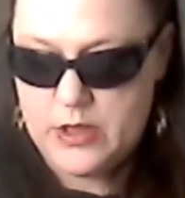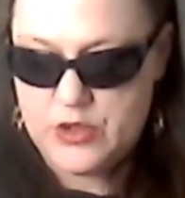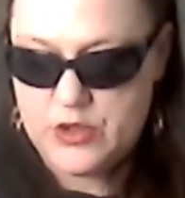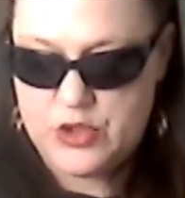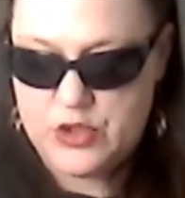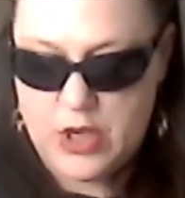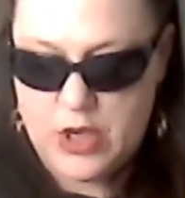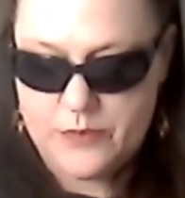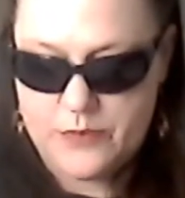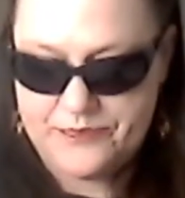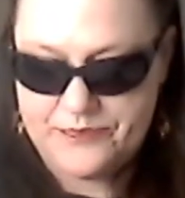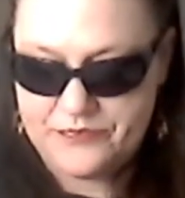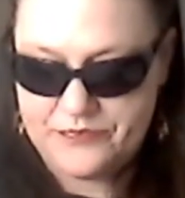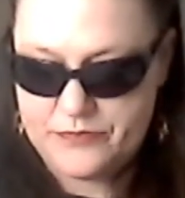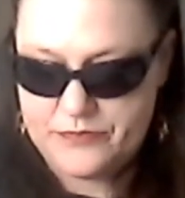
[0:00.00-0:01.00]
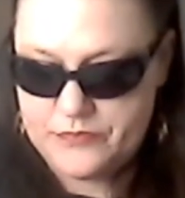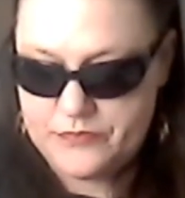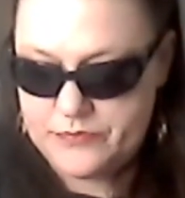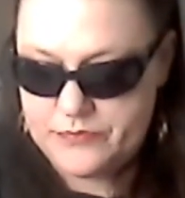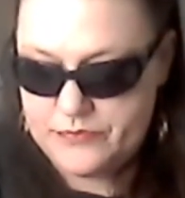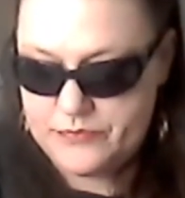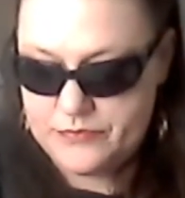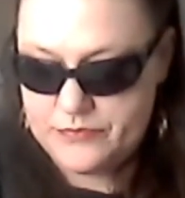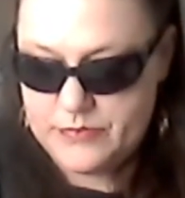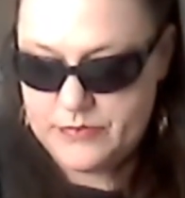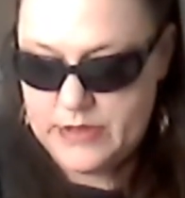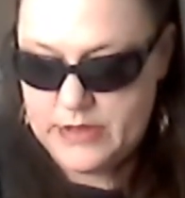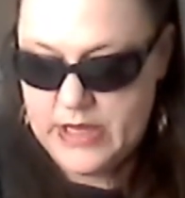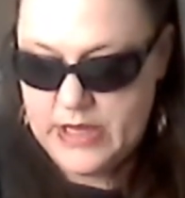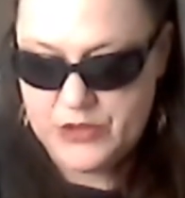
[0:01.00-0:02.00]
So,
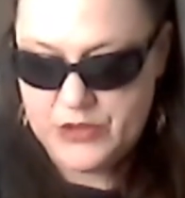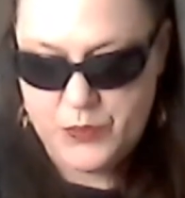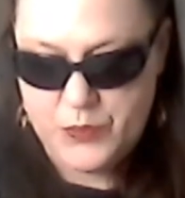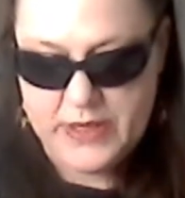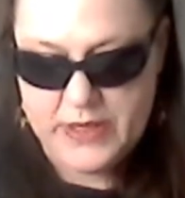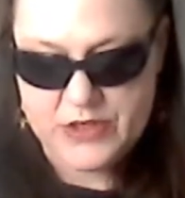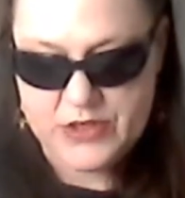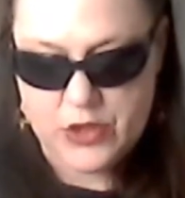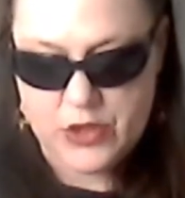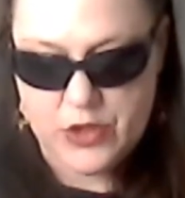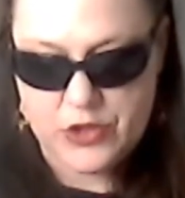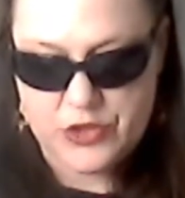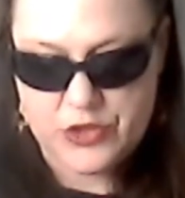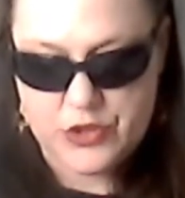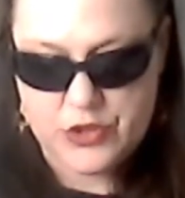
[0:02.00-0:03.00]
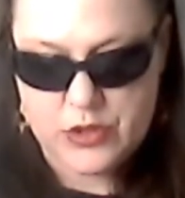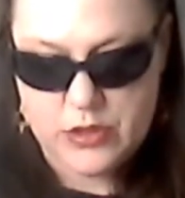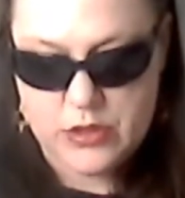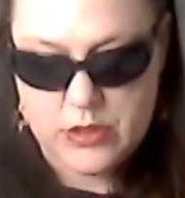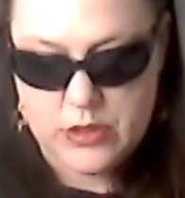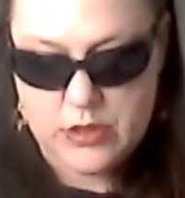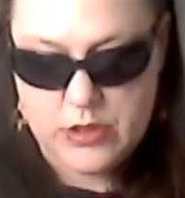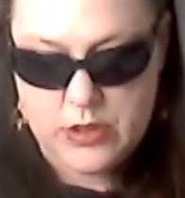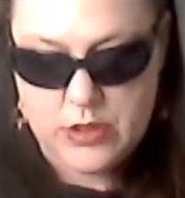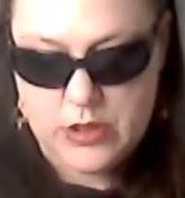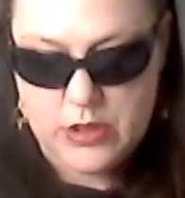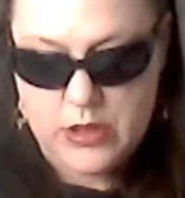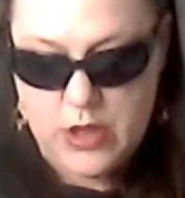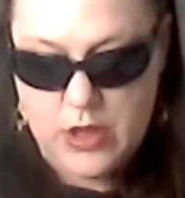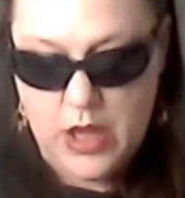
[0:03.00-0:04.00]
his research
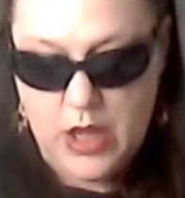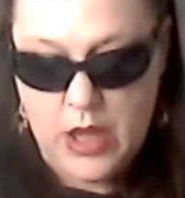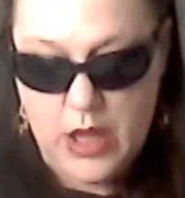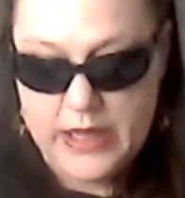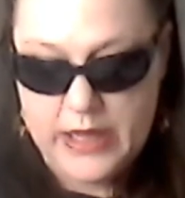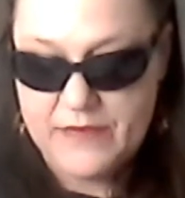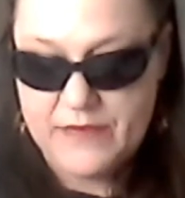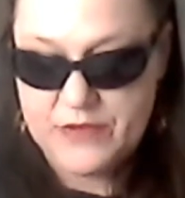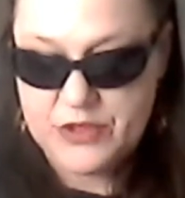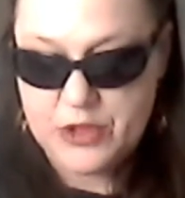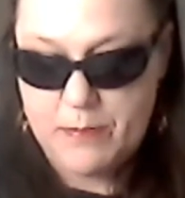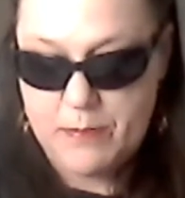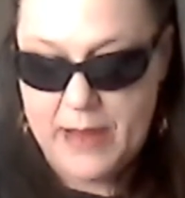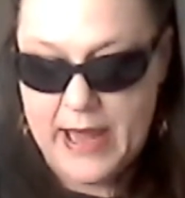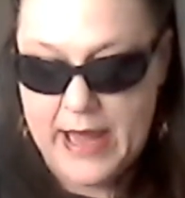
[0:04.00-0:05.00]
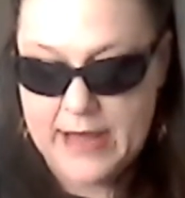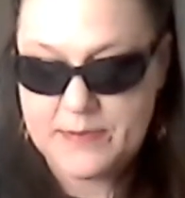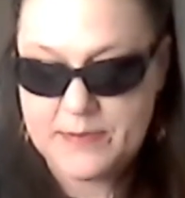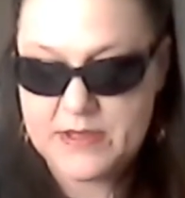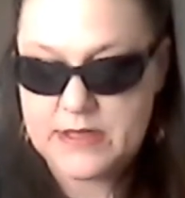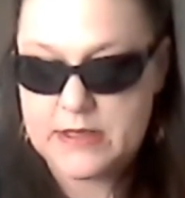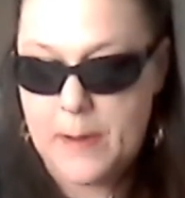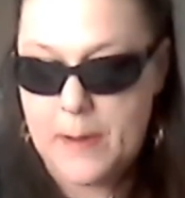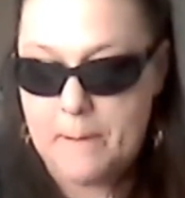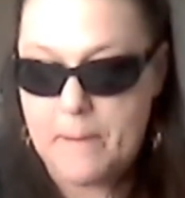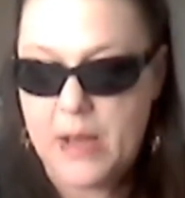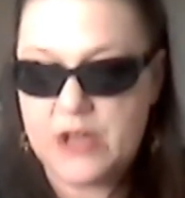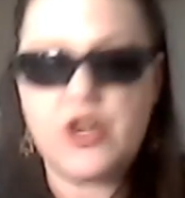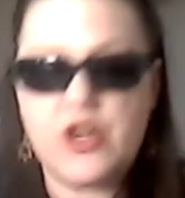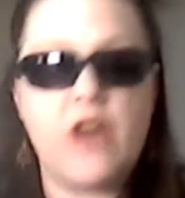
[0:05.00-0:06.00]
even surpassed
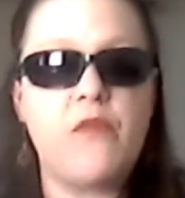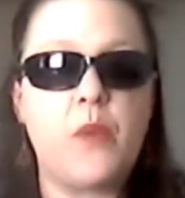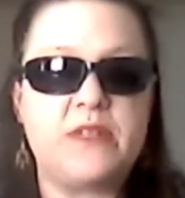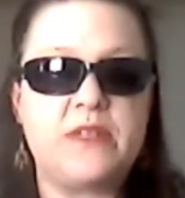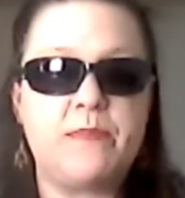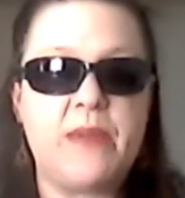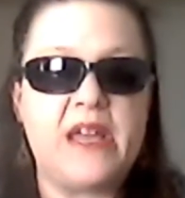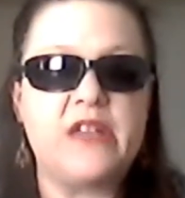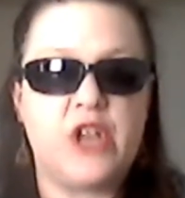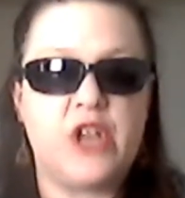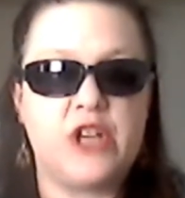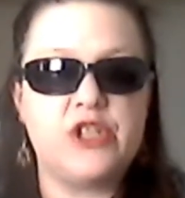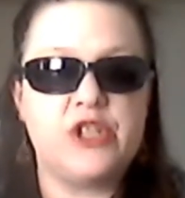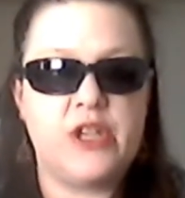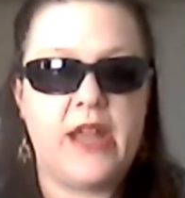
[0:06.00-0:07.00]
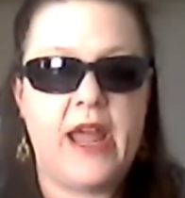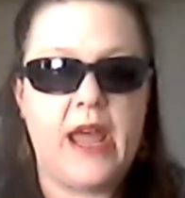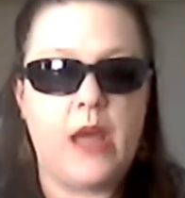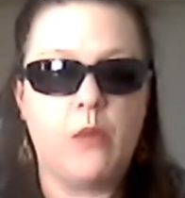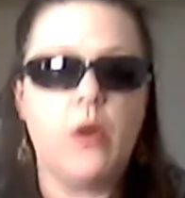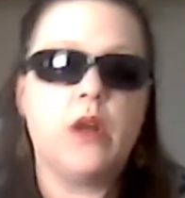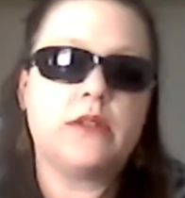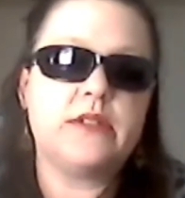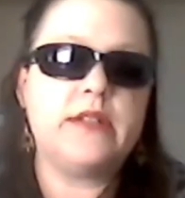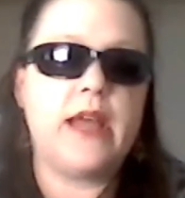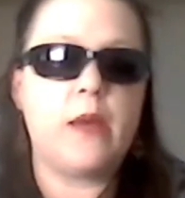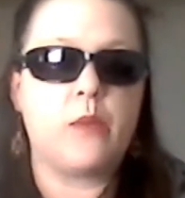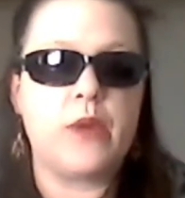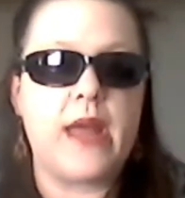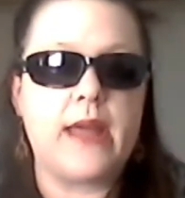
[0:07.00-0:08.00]
much of what's being done today. Well,
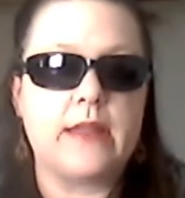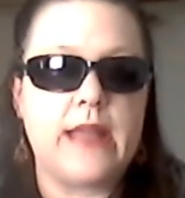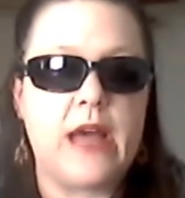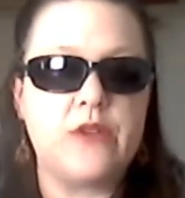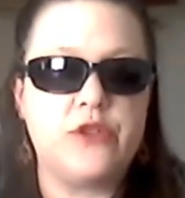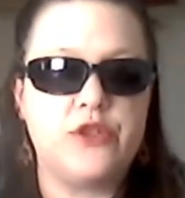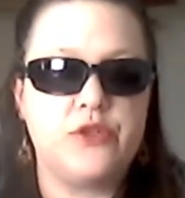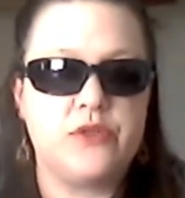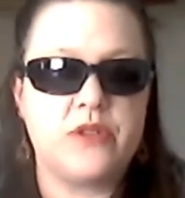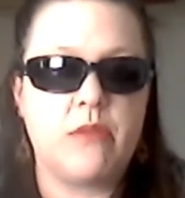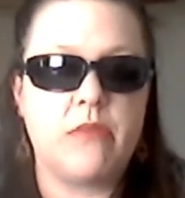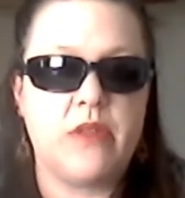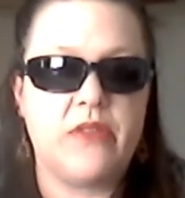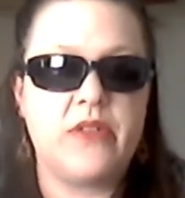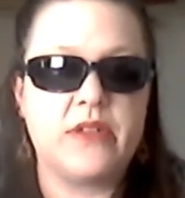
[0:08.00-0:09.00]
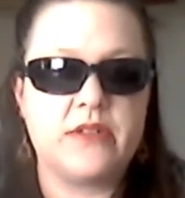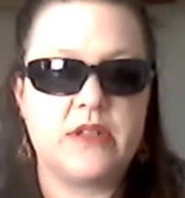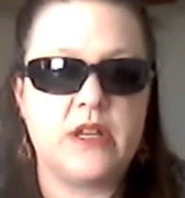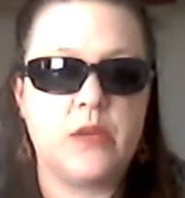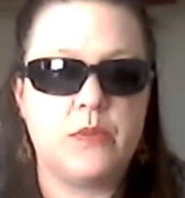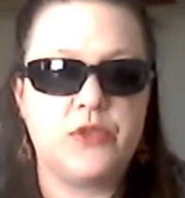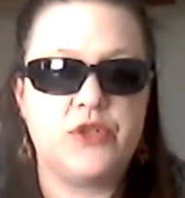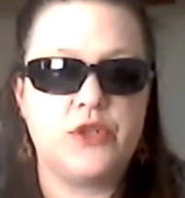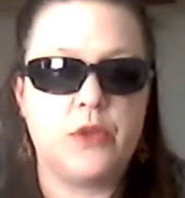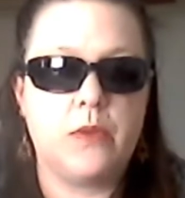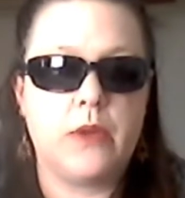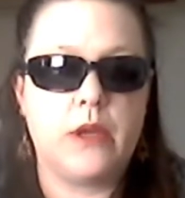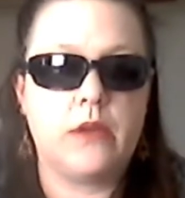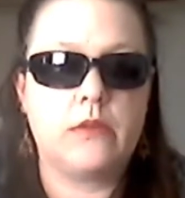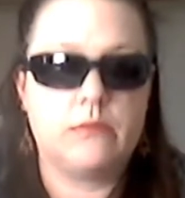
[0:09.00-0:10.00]
today we're not allowed to do some of the things that he was doing.